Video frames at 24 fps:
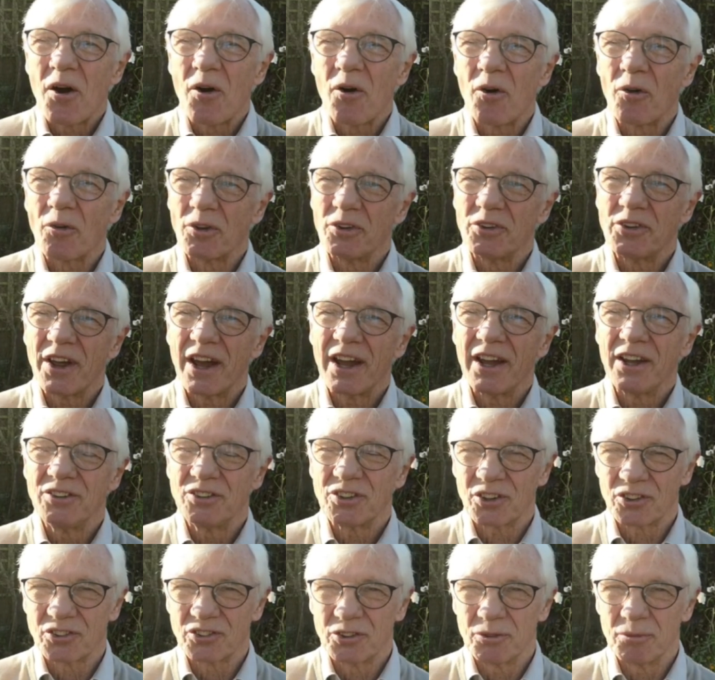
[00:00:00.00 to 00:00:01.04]
or a day
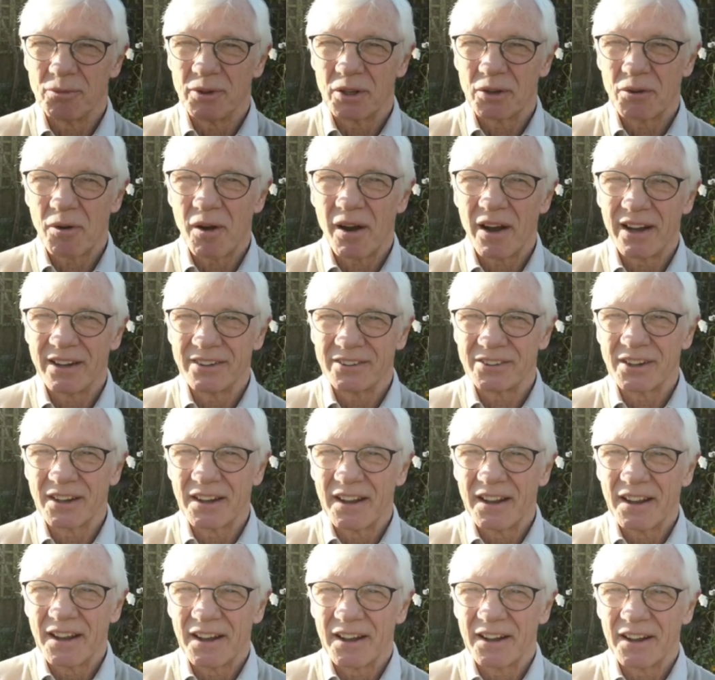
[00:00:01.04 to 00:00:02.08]
just to be quiet
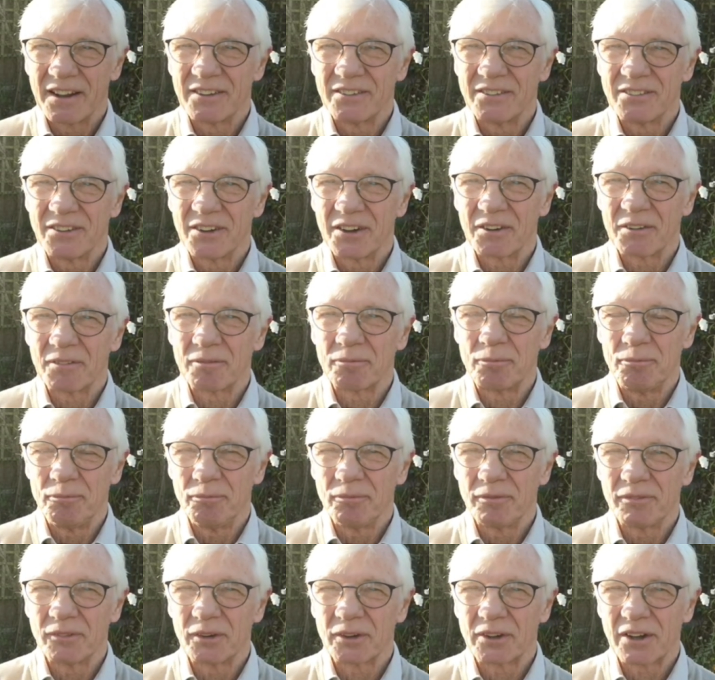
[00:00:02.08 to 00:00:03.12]
and
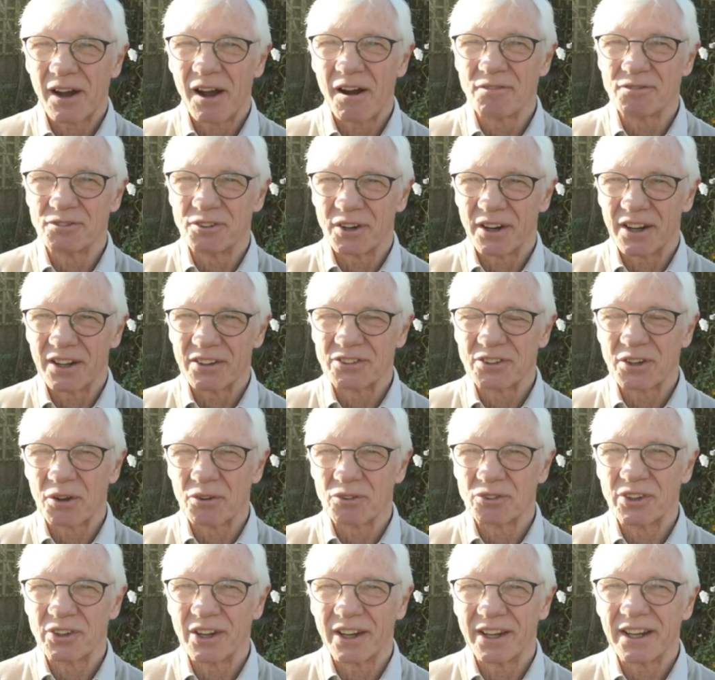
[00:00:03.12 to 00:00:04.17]
look after
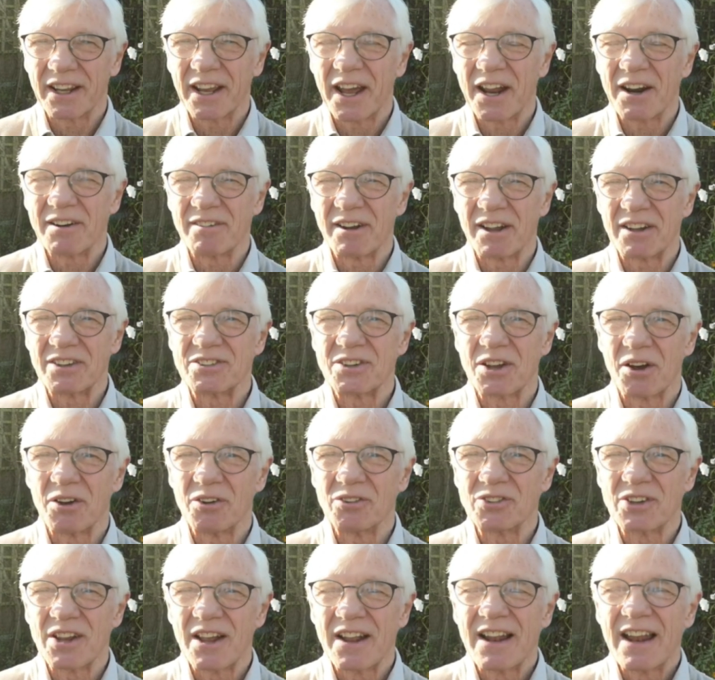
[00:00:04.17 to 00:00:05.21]
ourselves, take care of
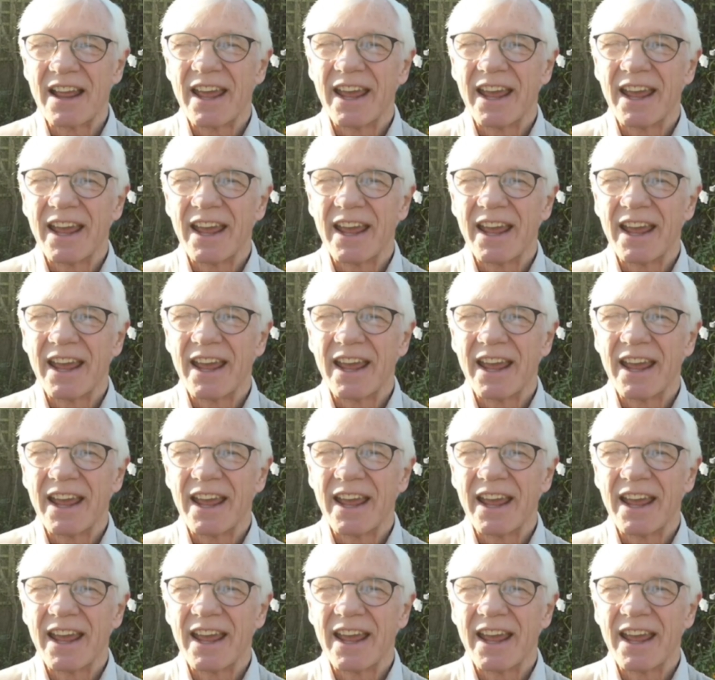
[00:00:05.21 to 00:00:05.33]
ourselves.